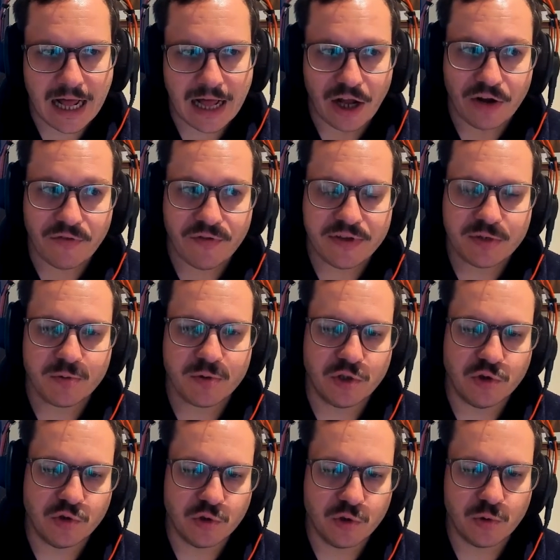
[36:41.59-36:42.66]
a lot of things we
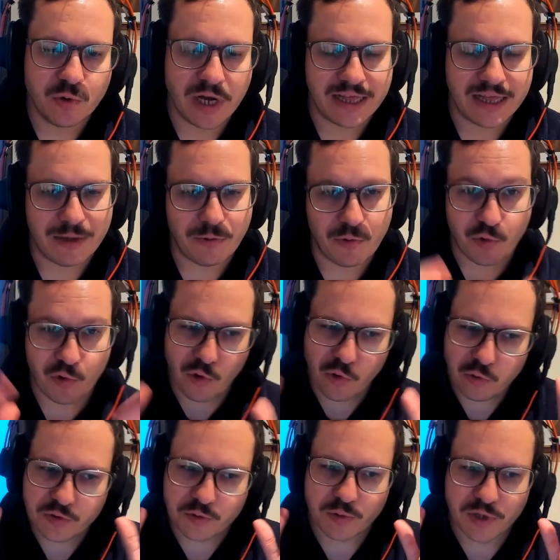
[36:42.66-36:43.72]
do and the rules